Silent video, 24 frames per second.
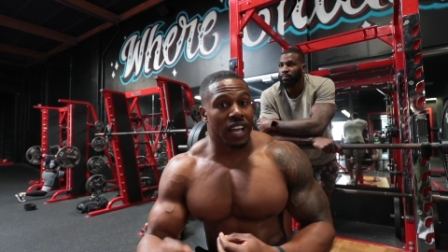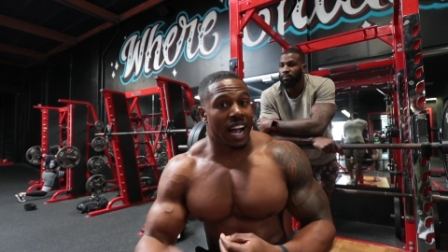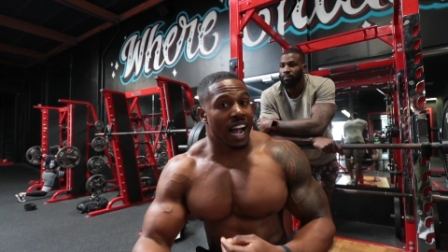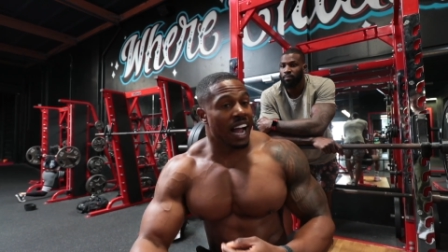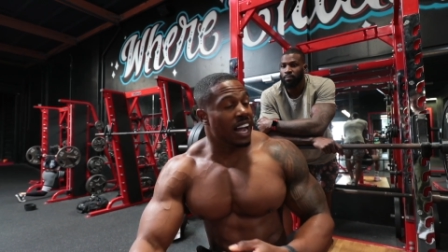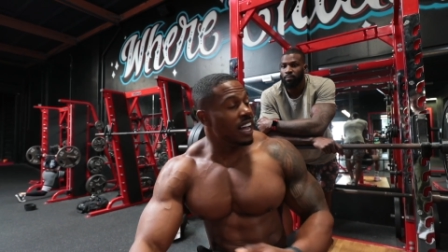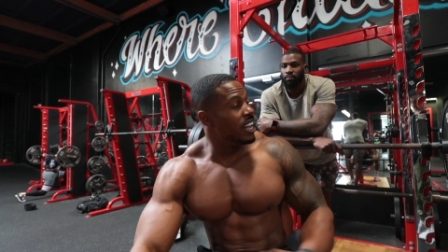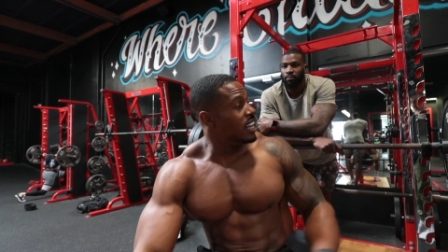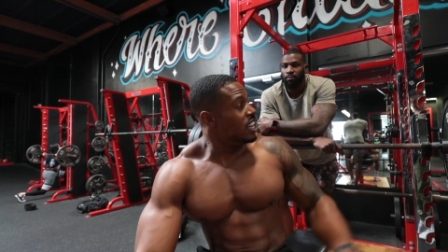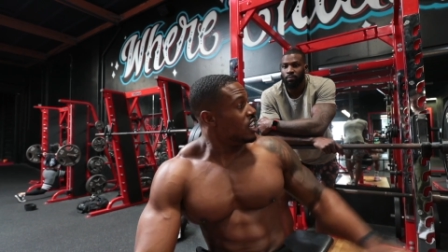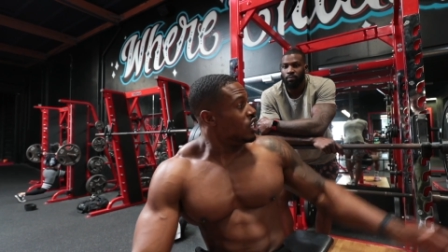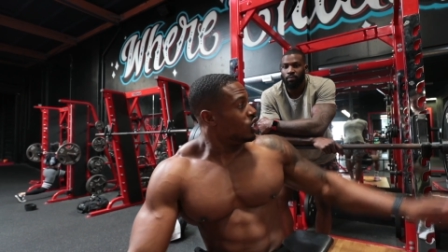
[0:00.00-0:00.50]

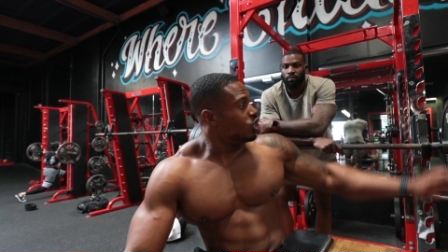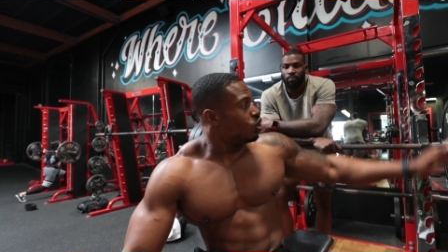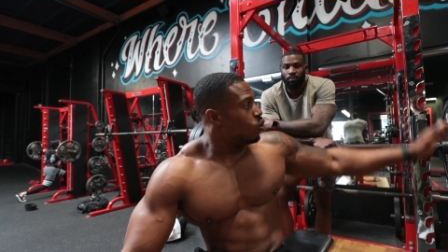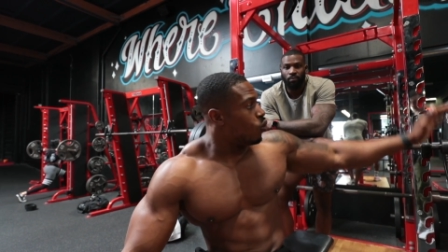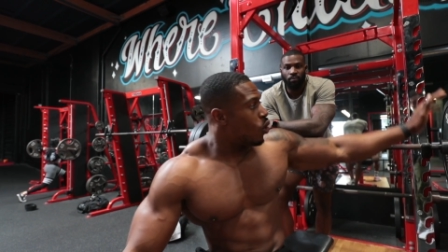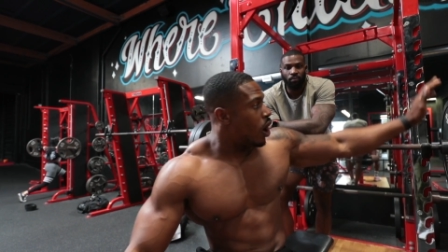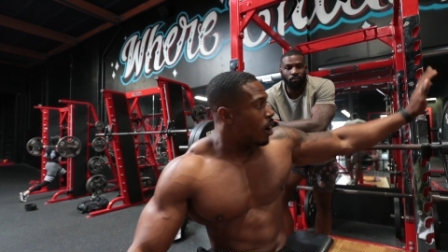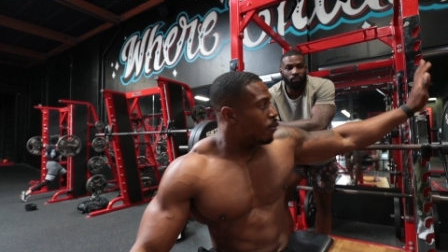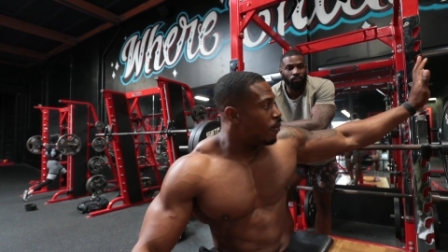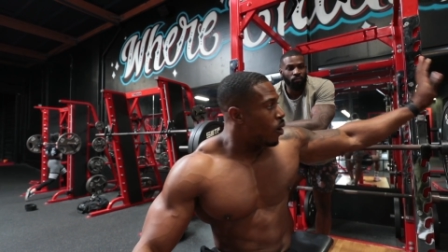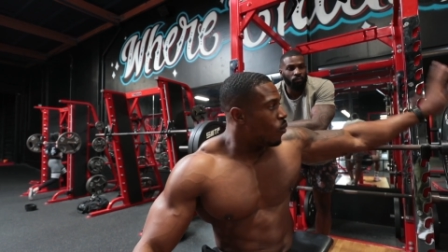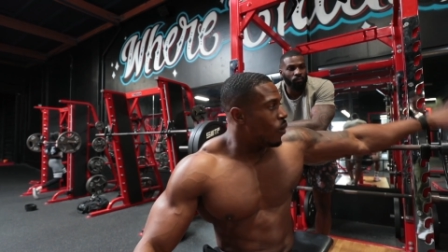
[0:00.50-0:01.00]
that to
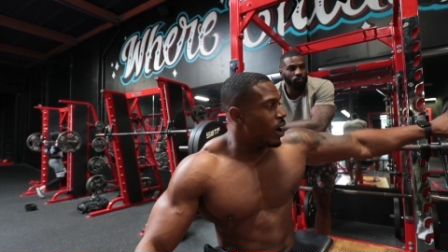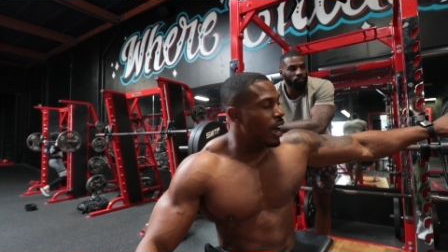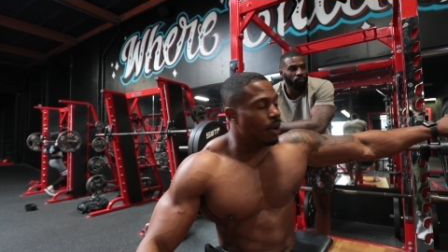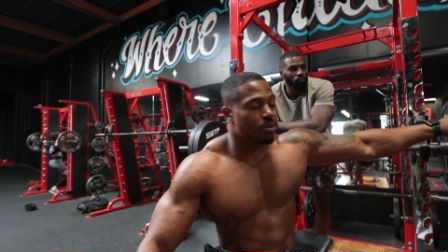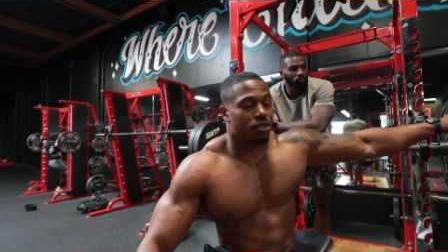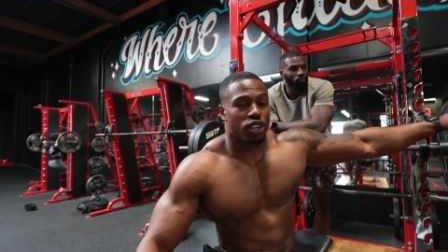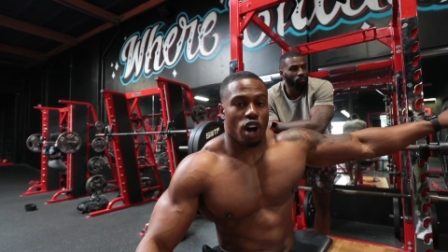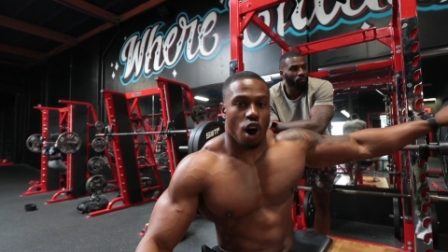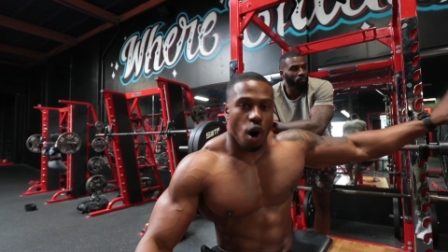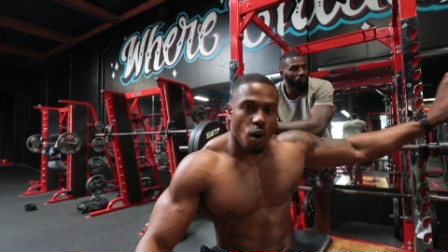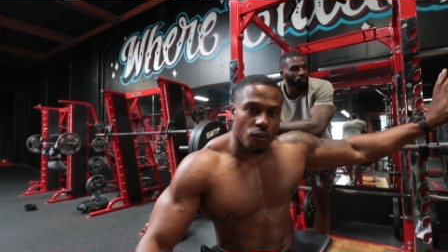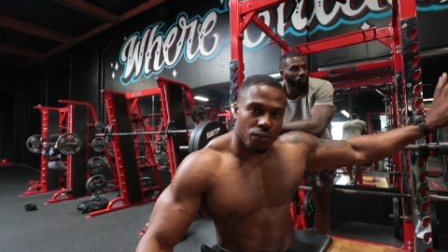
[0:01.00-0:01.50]
work my way up
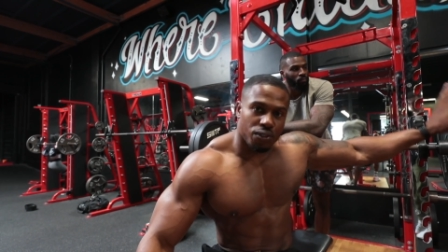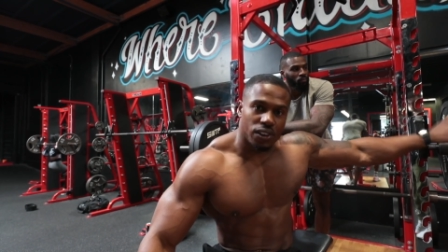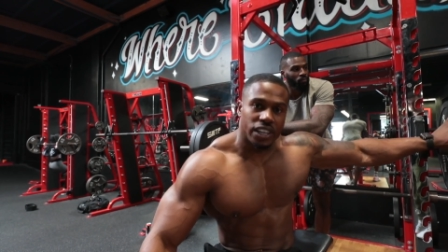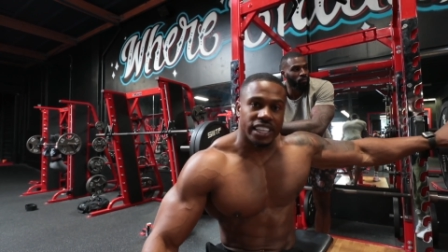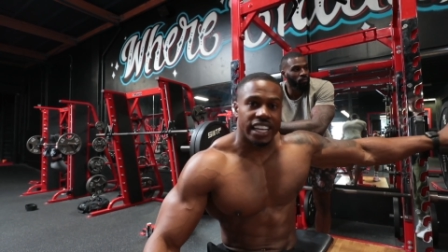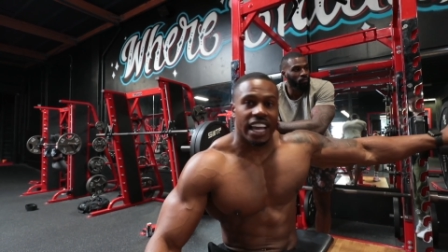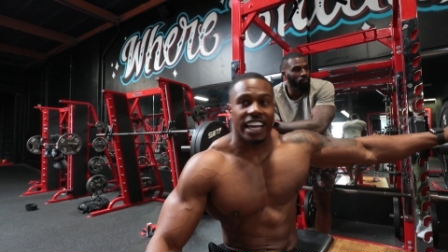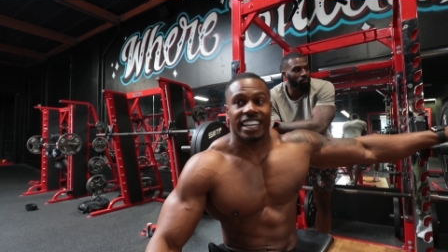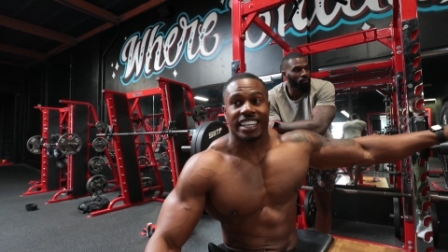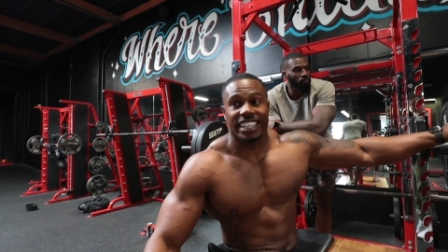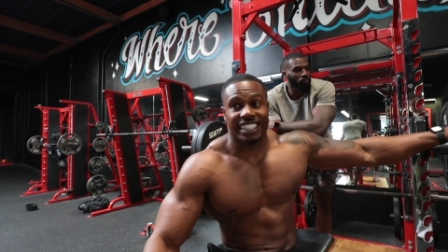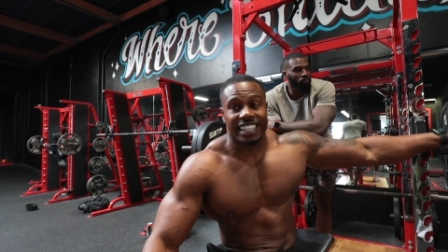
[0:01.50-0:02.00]
to hopefully
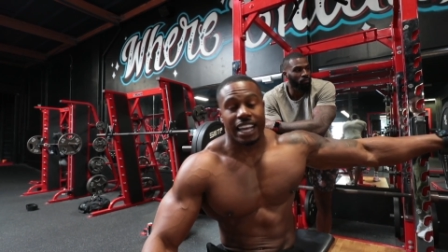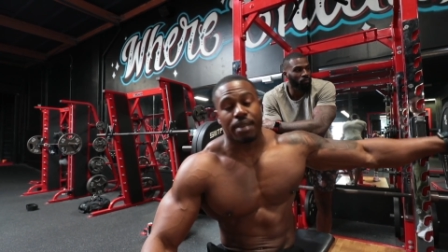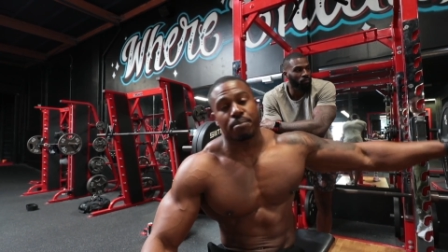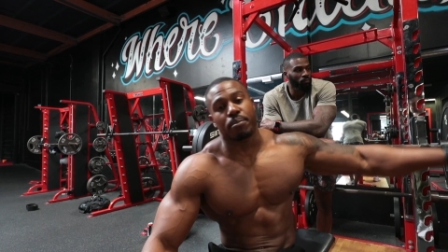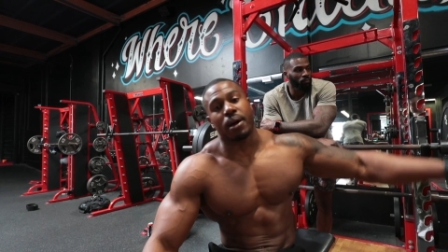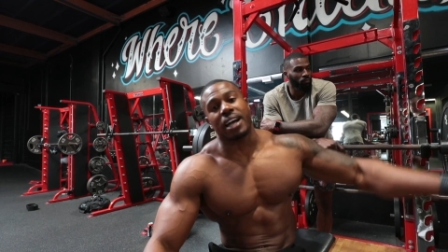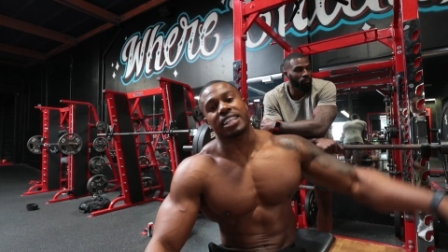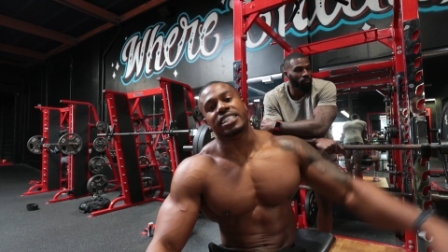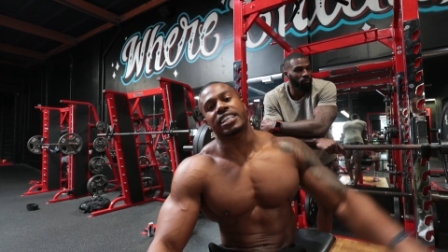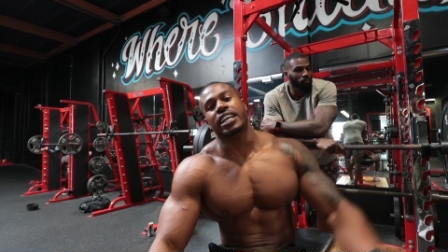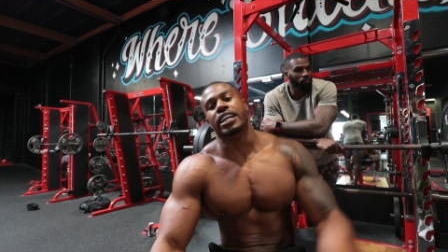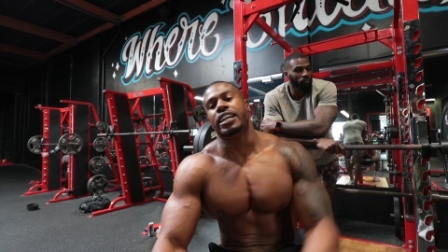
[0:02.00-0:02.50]
getting the 10
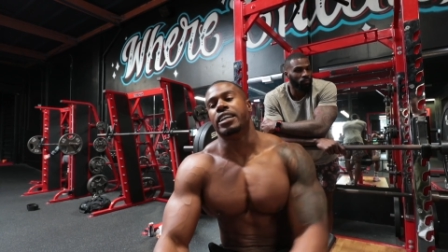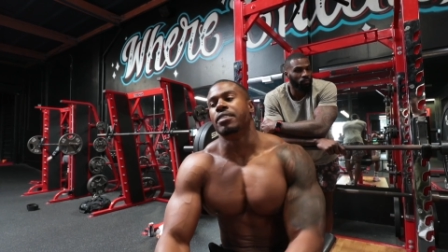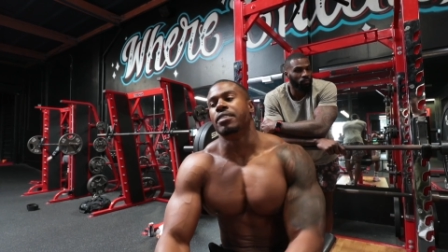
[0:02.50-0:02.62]
by 10,